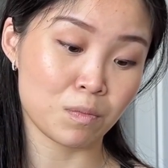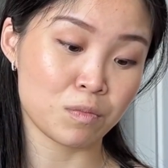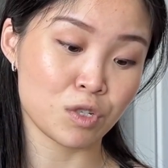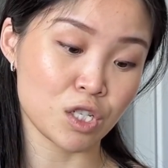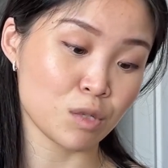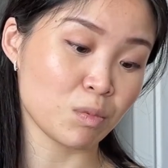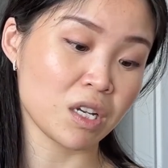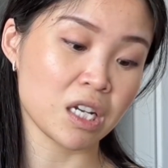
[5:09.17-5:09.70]

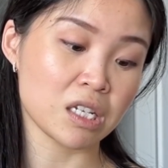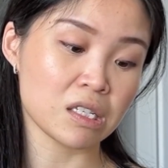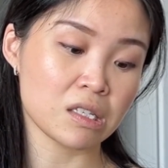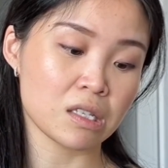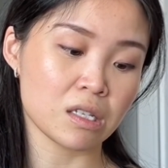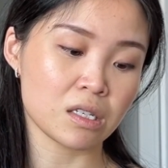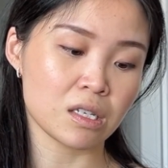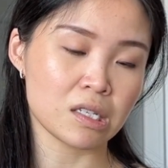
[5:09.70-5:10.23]
just because
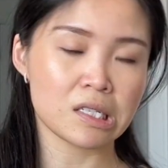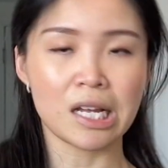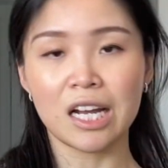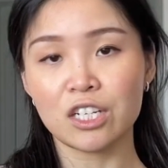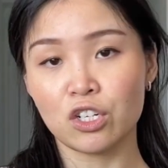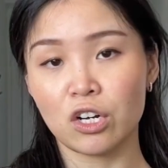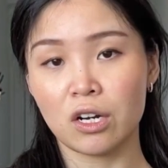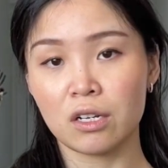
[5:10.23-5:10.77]
this is
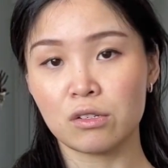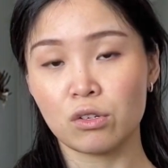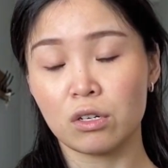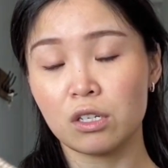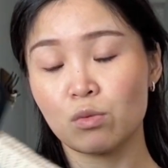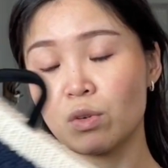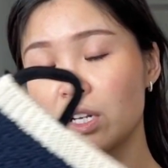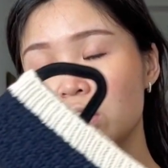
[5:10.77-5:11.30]
stash yarn, so I
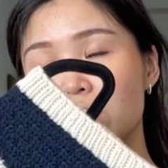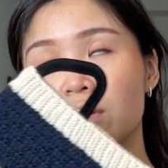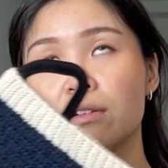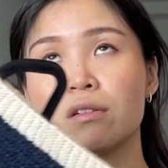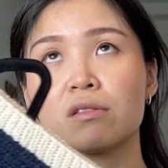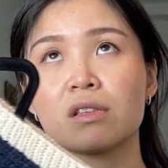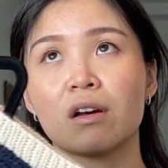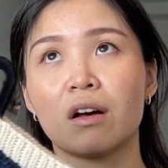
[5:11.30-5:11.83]
just wanted to
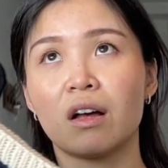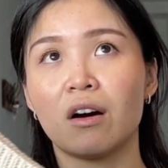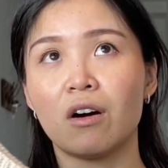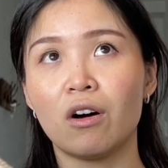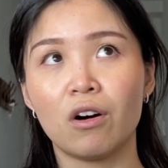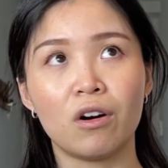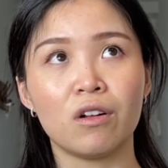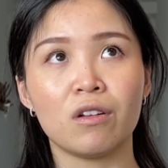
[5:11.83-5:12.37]
use
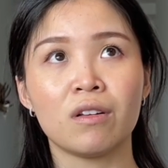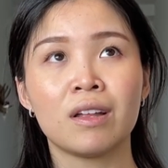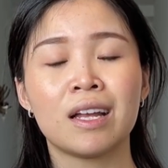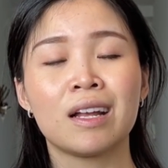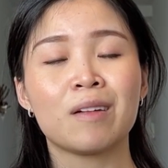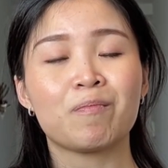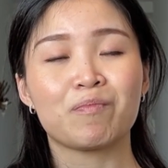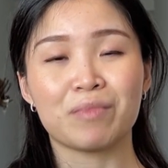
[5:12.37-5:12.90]
all
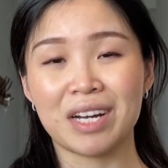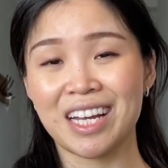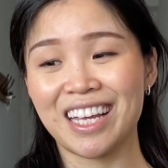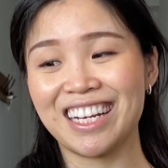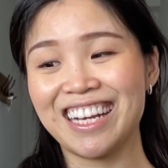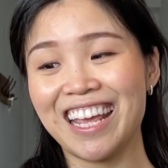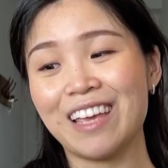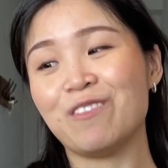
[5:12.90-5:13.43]
my
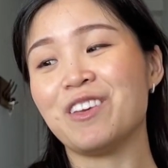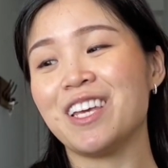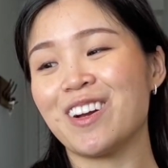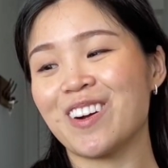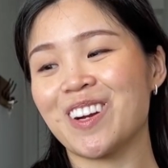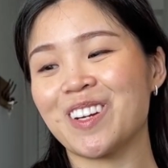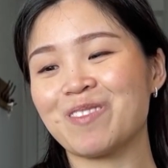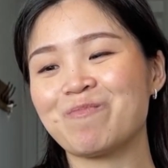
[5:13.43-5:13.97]
navy
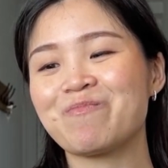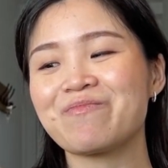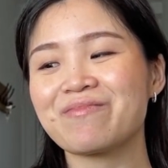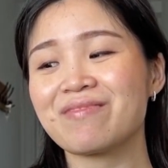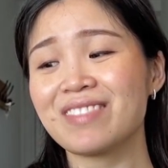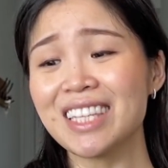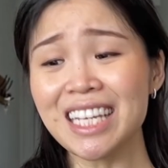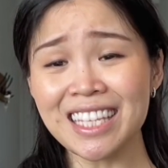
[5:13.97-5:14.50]
yarn
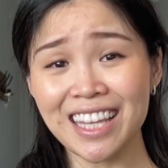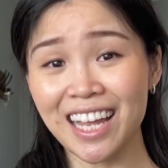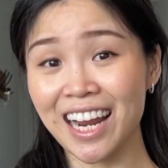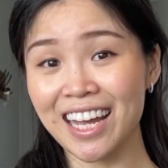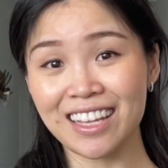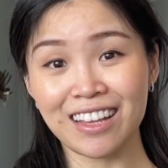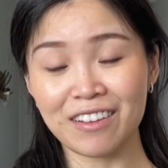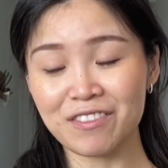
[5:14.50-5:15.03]
that I
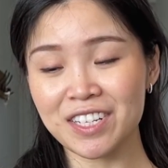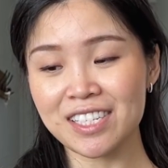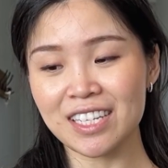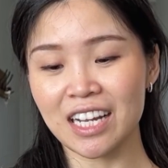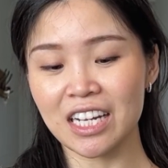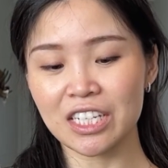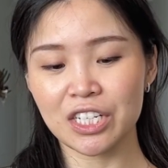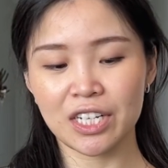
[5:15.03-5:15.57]
had left in
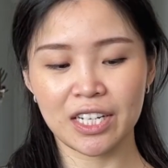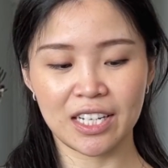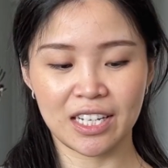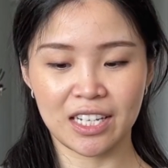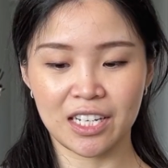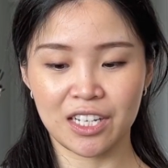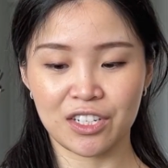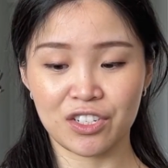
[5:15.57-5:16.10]
stash
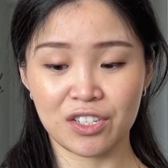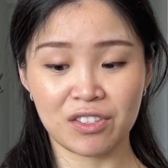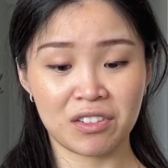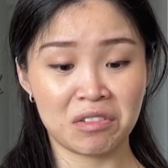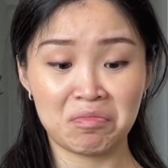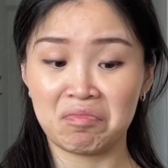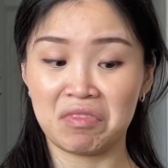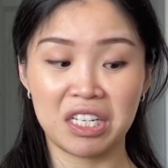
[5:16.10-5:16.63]
and
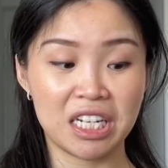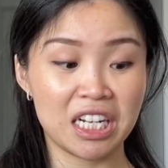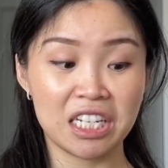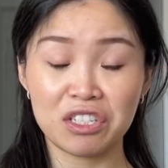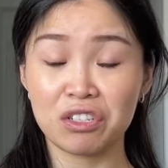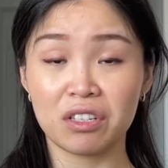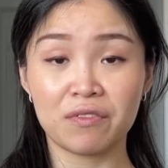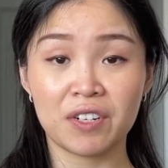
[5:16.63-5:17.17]
just knit it
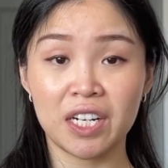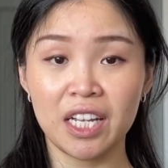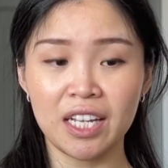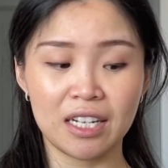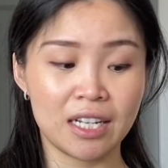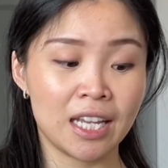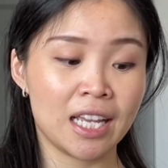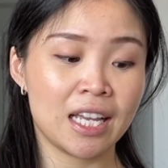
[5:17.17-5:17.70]
until the very
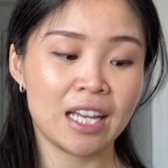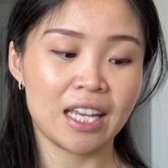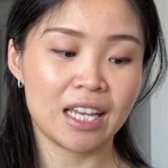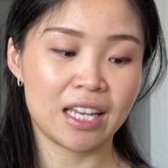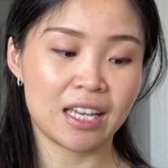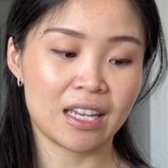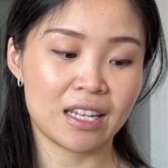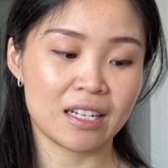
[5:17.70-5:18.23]
end.
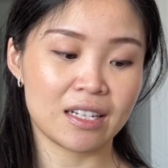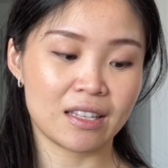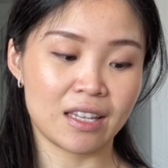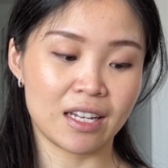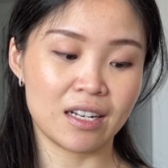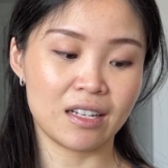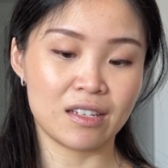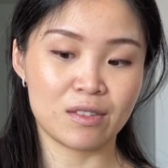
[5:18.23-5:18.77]
And
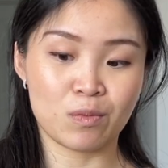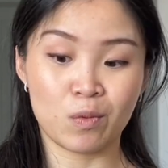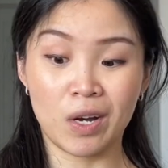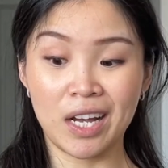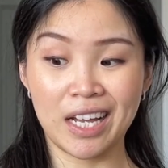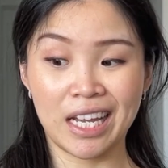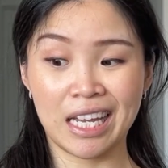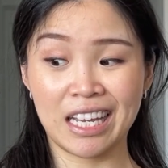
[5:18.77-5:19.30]
that is
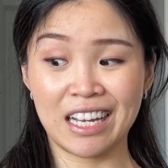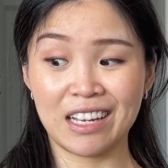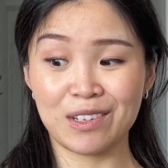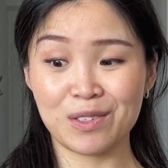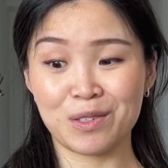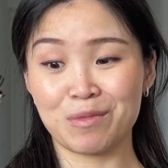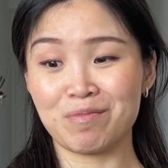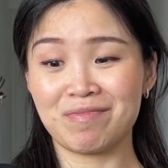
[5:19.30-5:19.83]
why I
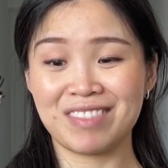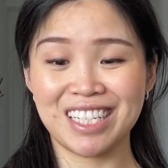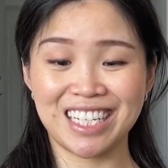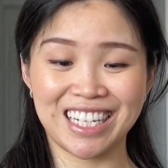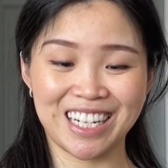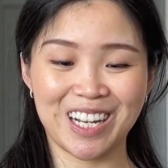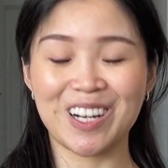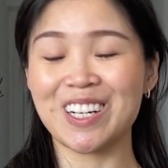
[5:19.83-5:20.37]
also did
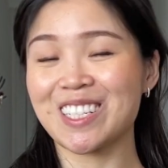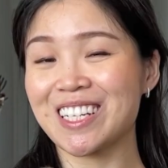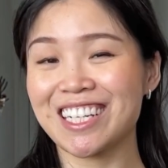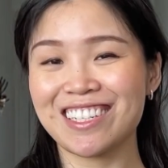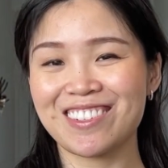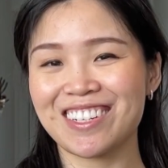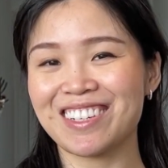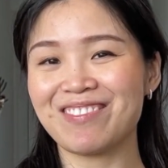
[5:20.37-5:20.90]
a
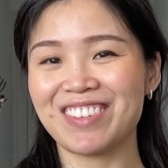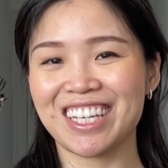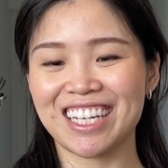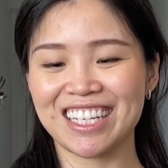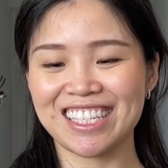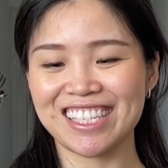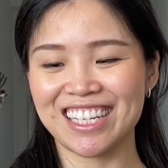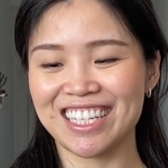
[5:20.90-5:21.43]
contrast trim,
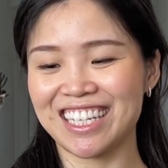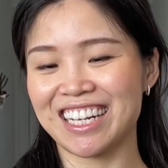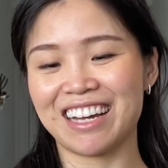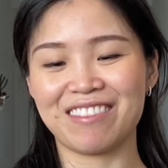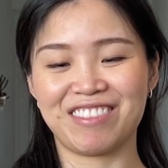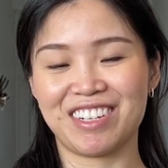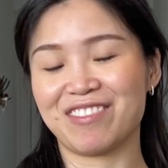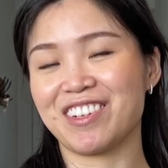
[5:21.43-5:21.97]
because I didn't
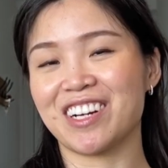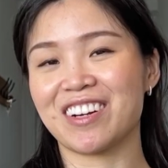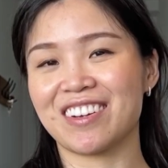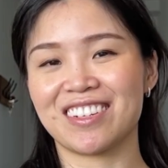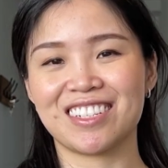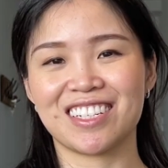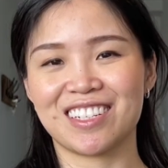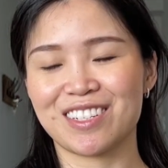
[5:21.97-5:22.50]
have enough
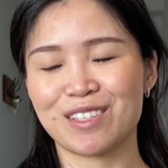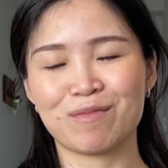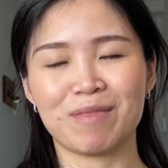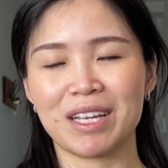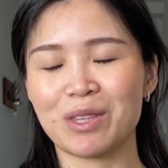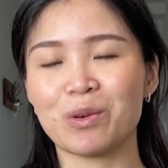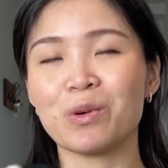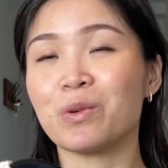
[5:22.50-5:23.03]
yarn to just
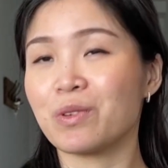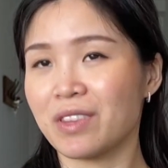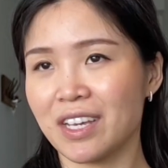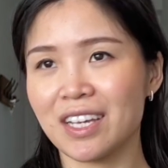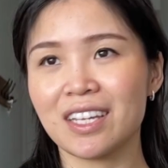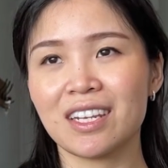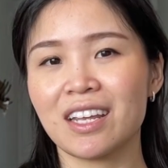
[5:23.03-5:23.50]
make the whole thing in